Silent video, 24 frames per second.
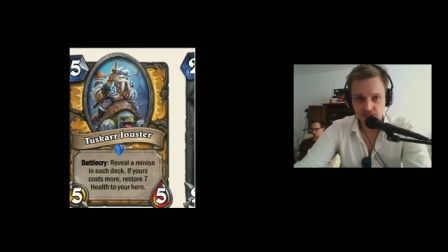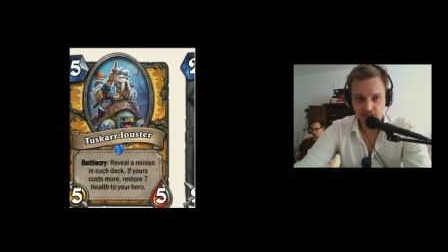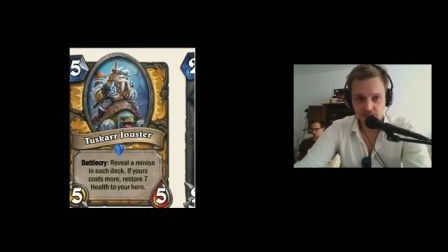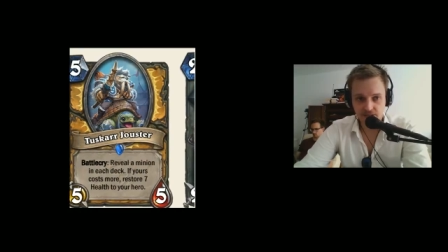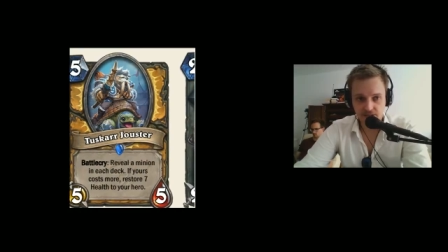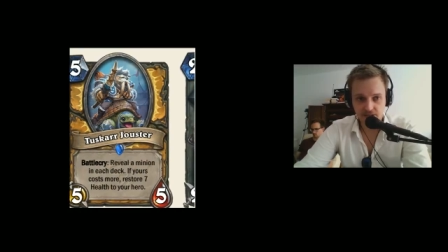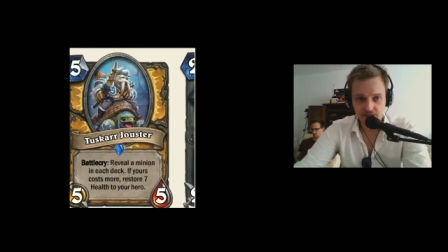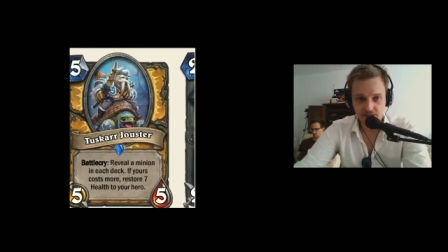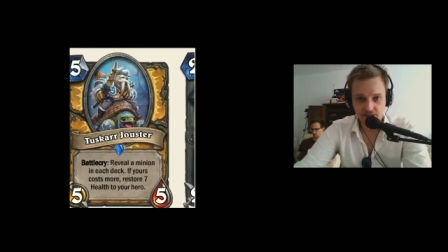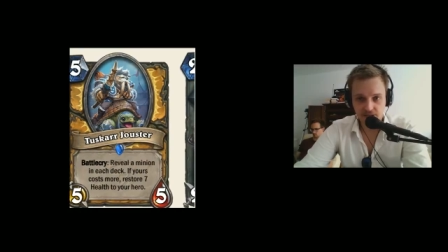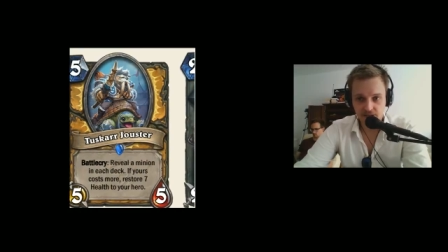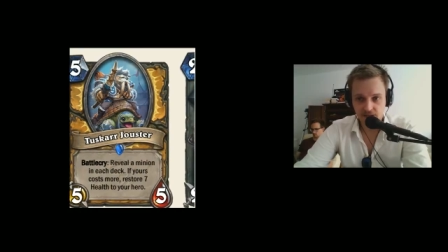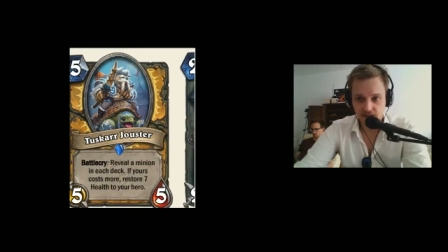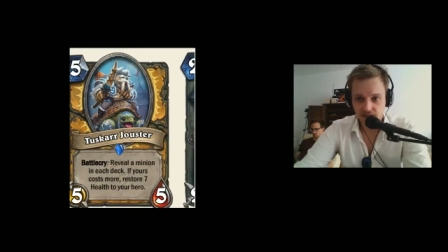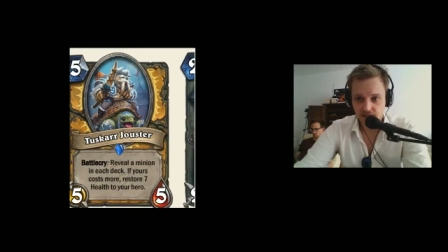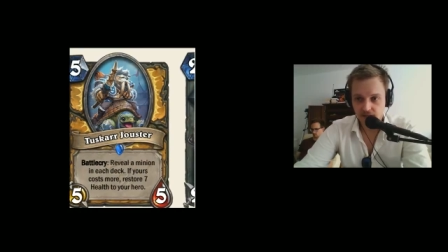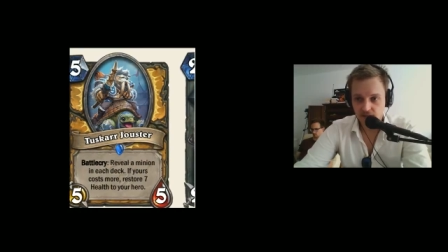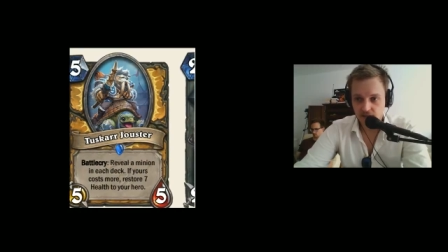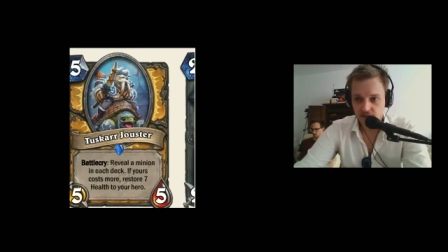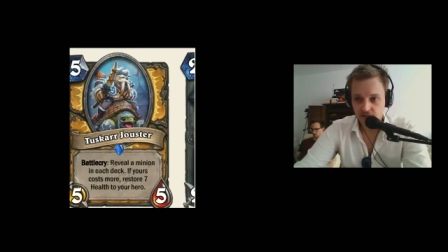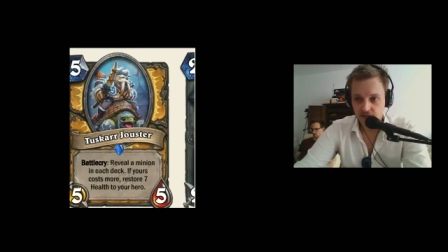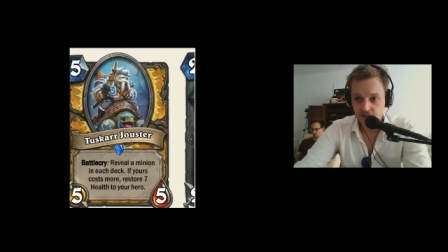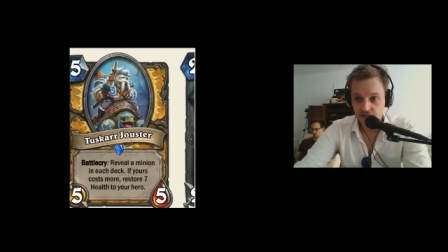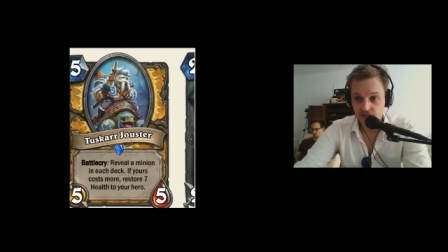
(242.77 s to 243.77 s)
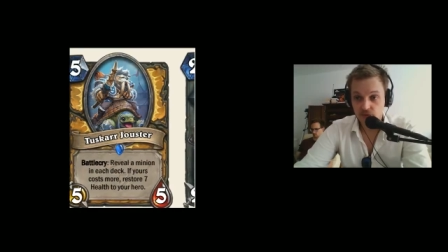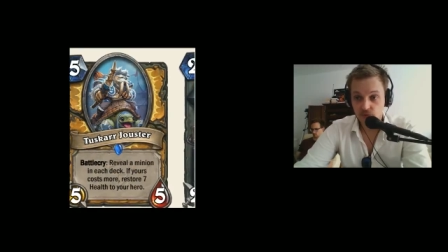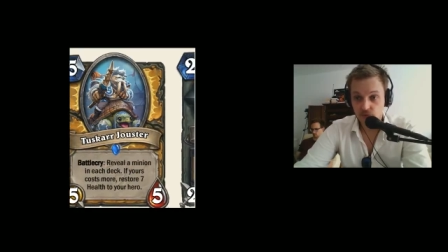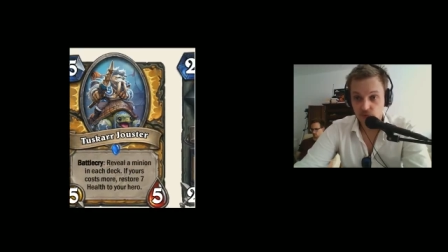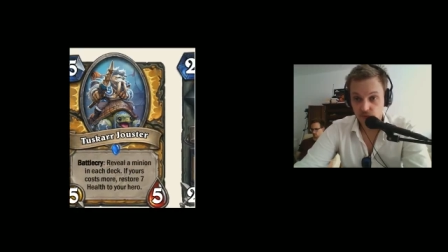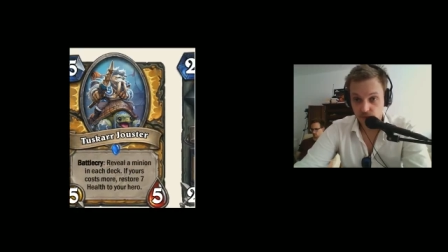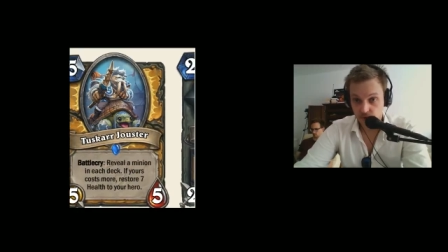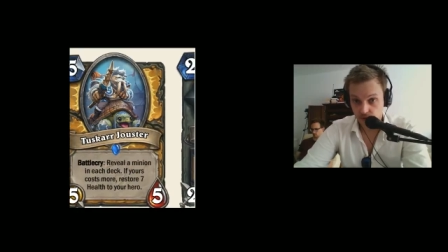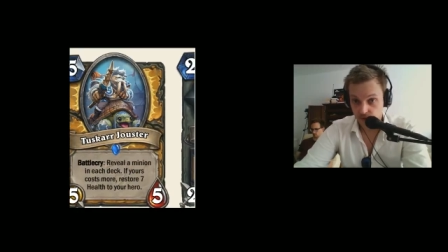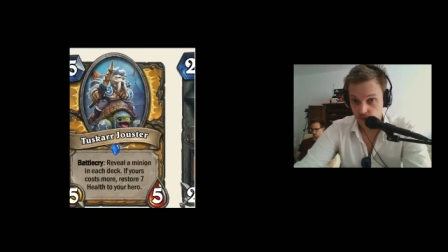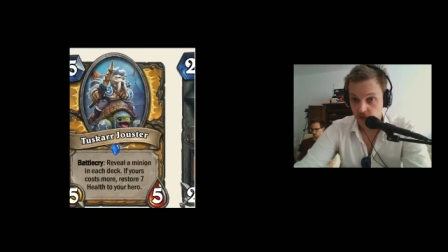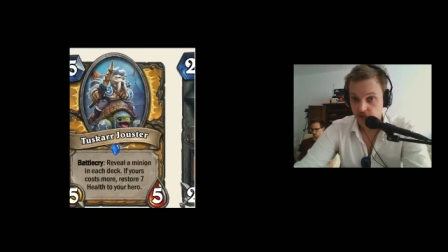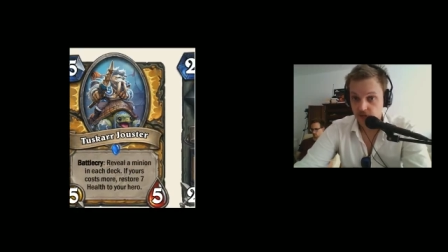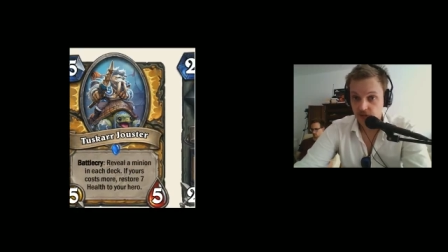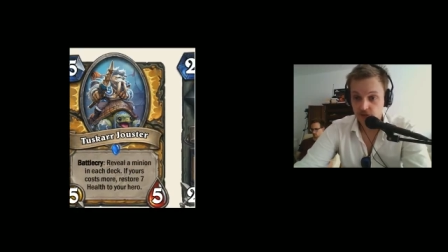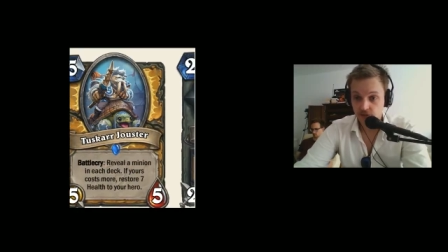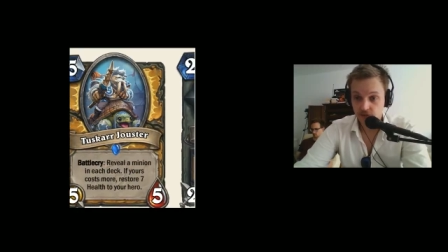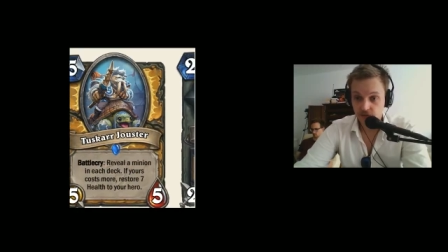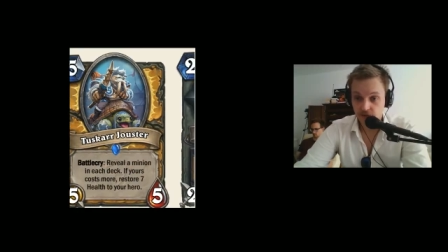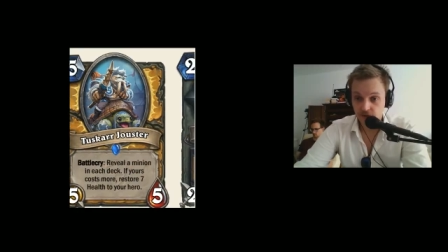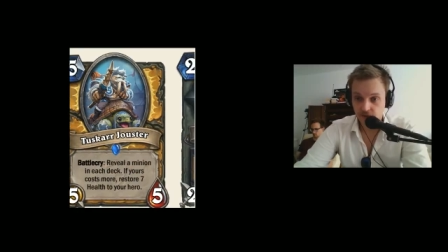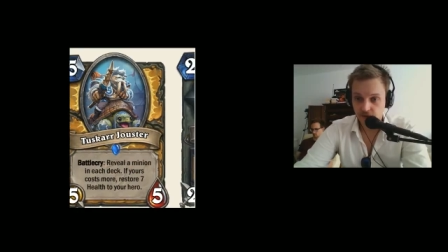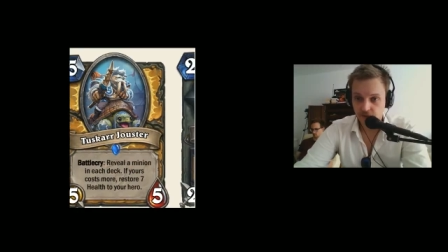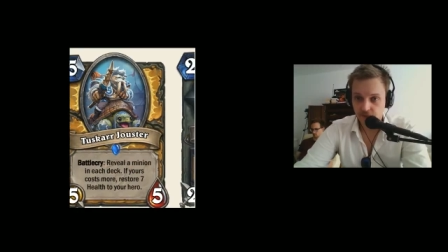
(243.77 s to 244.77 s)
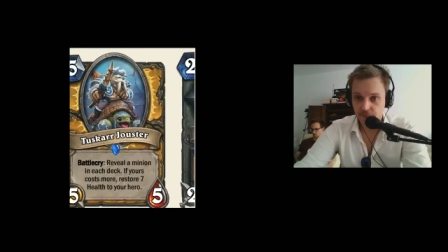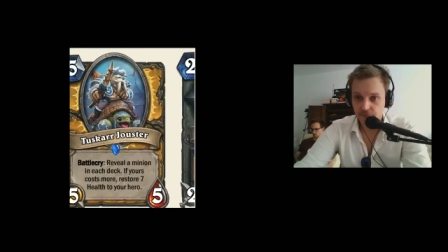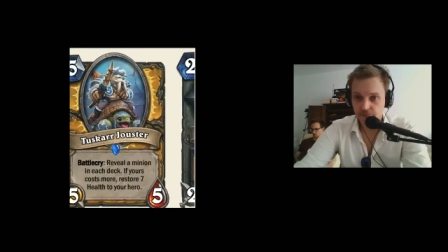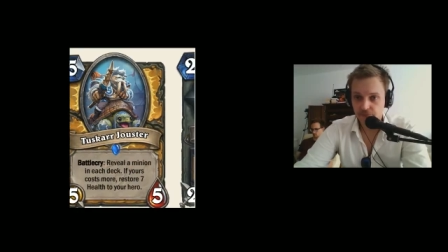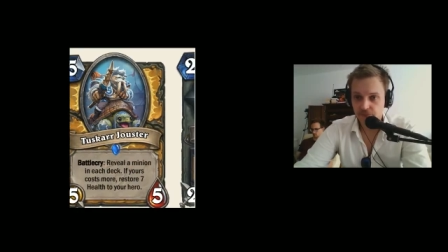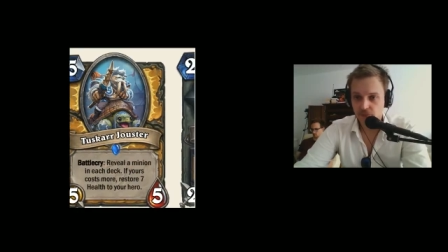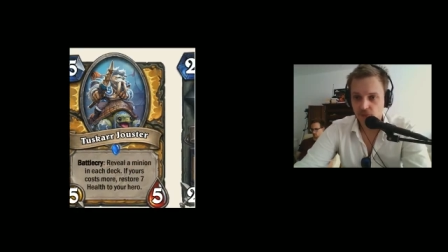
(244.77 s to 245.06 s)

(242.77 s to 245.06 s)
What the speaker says: card is really good though.